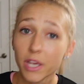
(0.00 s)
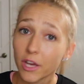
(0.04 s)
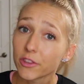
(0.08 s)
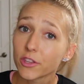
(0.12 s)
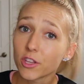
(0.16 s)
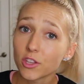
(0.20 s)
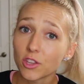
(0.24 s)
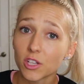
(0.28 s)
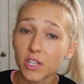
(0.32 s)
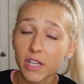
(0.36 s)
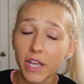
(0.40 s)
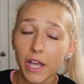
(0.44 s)
on
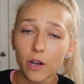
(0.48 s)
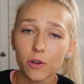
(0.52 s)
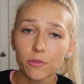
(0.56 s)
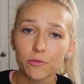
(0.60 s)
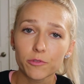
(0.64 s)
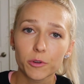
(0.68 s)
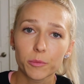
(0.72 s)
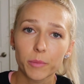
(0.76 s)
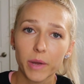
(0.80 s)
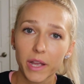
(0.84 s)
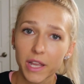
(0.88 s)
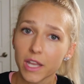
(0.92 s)
the lookout
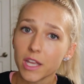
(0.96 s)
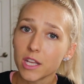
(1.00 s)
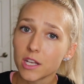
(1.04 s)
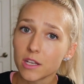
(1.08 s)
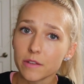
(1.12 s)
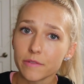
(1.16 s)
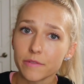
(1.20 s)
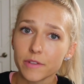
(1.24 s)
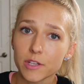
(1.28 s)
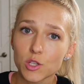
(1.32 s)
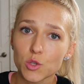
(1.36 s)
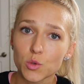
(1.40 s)
for my
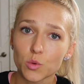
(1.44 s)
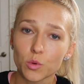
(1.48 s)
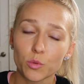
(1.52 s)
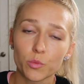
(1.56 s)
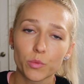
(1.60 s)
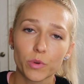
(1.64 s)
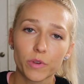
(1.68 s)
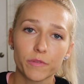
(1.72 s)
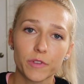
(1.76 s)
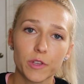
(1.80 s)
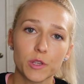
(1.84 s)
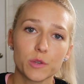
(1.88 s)
individual
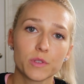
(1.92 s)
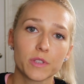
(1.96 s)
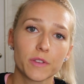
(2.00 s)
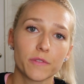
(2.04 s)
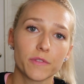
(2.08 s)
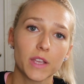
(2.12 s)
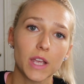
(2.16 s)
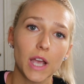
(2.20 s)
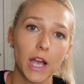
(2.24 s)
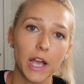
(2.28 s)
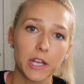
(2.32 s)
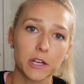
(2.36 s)
reviews
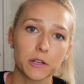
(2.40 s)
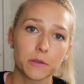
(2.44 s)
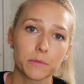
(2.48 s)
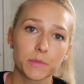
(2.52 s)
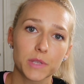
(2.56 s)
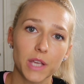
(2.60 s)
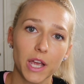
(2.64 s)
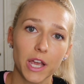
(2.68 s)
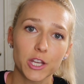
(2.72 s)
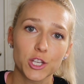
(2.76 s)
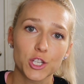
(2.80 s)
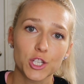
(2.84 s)
of the
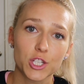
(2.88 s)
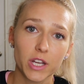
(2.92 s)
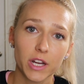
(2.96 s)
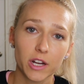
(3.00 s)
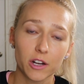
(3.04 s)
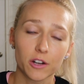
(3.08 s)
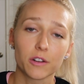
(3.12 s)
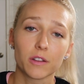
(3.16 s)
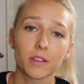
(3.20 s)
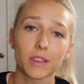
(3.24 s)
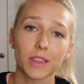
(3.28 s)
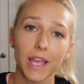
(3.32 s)
items I
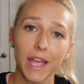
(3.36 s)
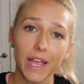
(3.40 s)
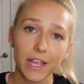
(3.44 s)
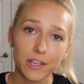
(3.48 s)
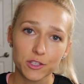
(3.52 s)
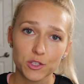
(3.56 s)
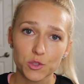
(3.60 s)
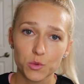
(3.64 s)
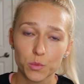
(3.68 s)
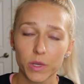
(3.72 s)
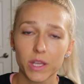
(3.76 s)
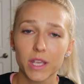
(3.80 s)
shared
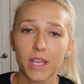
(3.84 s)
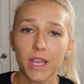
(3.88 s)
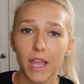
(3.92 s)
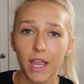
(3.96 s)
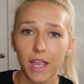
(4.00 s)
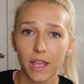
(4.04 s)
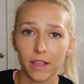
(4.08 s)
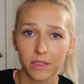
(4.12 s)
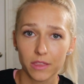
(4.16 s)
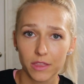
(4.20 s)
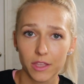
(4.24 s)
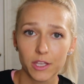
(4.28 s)
last week
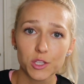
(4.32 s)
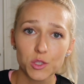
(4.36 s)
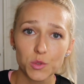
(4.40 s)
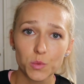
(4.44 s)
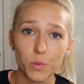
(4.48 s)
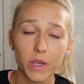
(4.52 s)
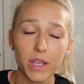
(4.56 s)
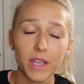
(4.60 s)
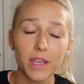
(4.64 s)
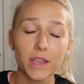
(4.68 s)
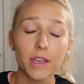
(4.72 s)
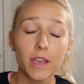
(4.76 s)
and this
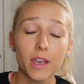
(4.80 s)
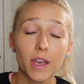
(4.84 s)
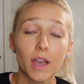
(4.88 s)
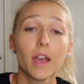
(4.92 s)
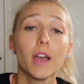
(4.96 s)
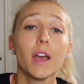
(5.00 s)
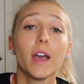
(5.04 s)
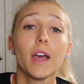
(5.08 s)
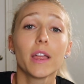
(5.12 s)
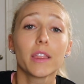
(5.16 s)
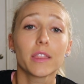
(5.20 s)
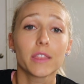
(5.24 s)
week.
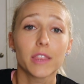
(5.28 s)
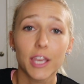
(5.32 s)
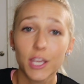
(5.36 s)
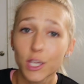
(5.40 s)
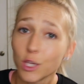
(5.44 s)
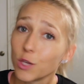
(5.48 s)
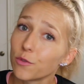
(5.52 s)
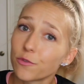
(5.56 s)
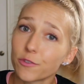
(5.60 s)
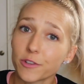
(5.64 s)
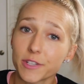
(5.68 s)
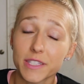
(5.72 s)

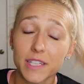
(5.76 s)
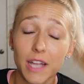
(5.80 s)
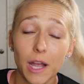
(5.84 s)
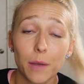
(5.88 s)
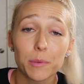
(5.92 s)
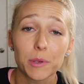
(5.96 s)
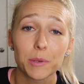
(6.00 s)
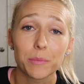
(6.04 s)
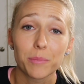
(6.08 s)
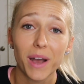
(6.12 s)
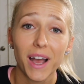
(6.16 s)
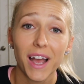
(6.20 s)
Thank you for
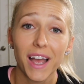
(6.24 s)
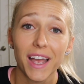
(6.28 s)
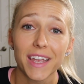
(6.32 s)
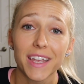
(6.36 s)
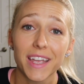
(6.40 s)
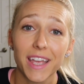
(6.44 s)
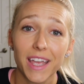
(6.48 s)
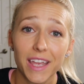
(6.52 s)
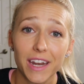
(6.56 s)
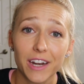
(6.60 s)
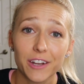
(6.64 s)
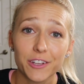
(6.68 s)
stopping
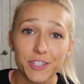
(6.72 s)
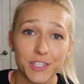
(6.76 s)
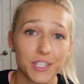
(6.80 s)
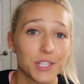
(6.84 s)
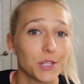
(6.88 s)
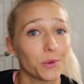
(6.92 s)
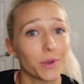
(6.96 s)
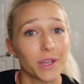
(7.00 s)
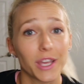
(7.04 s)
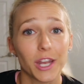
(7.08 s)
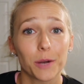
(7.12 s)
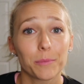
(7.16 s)
by, and I'll
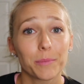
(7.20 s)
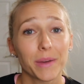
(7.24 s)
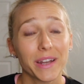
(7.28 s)
see you again on